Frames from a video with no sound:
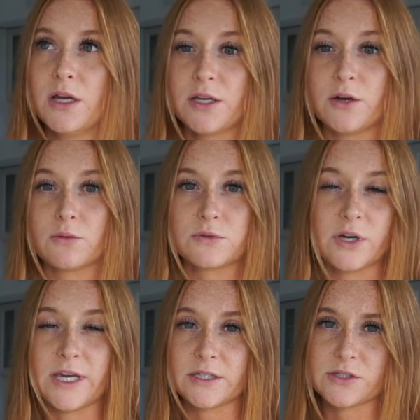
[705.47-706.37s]
you know,
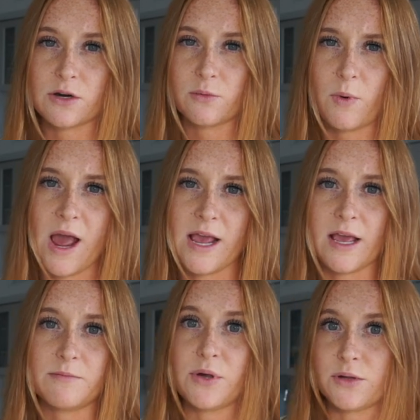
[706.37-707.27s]
looking a certain way
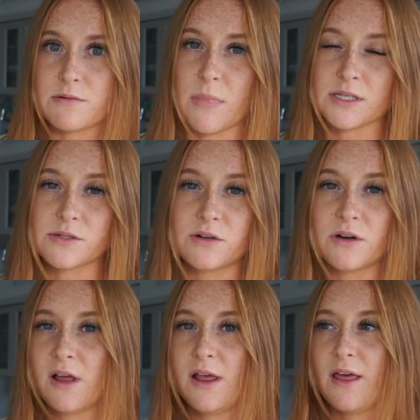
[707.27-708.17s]
and building
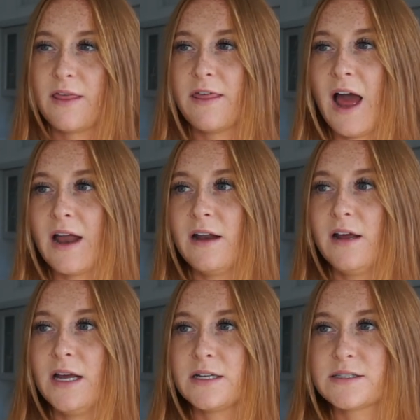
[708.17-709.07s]
muscle that
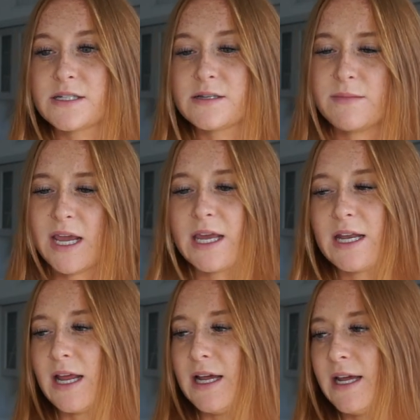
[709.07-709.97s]
doesn't make
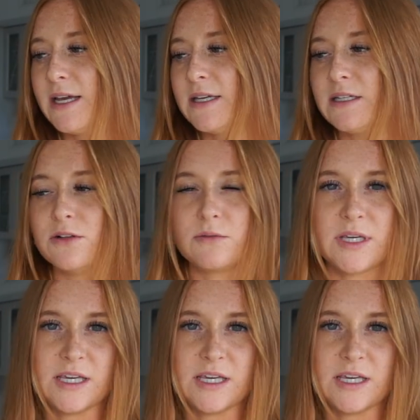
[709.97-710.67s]
it a, you know,